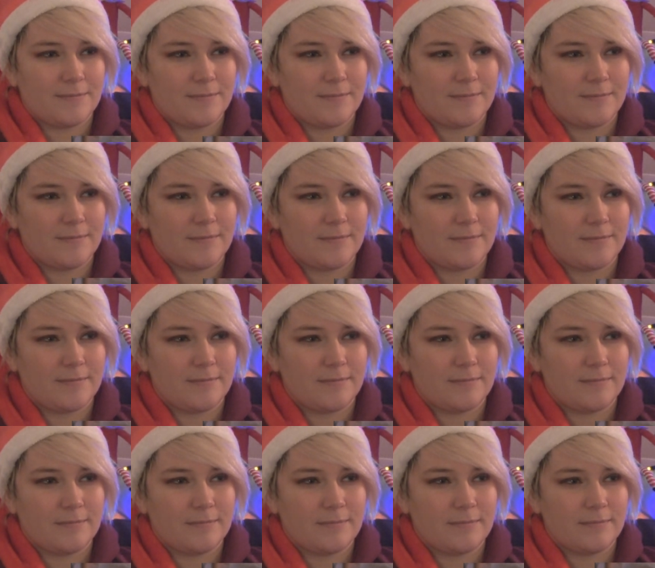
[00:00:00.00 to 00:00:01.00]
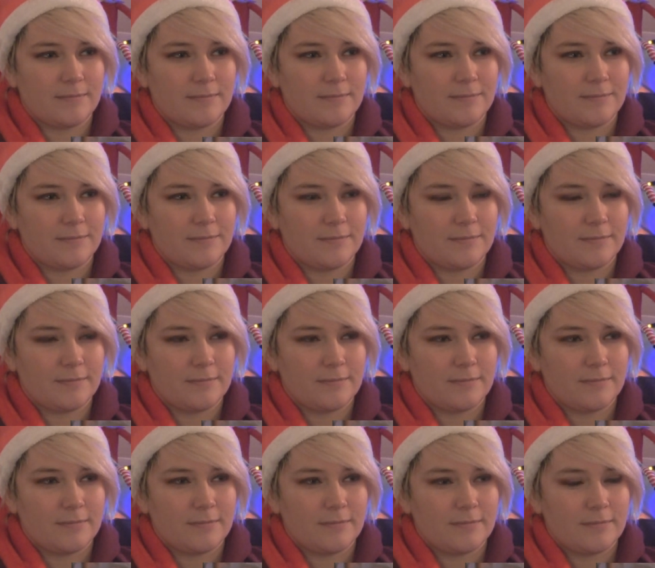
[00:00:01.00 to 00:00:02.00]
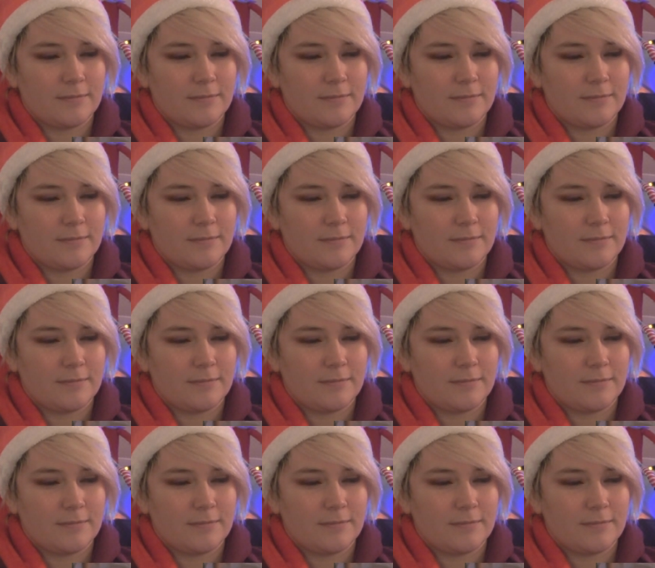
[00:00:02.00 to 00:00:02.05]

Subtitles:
(silent)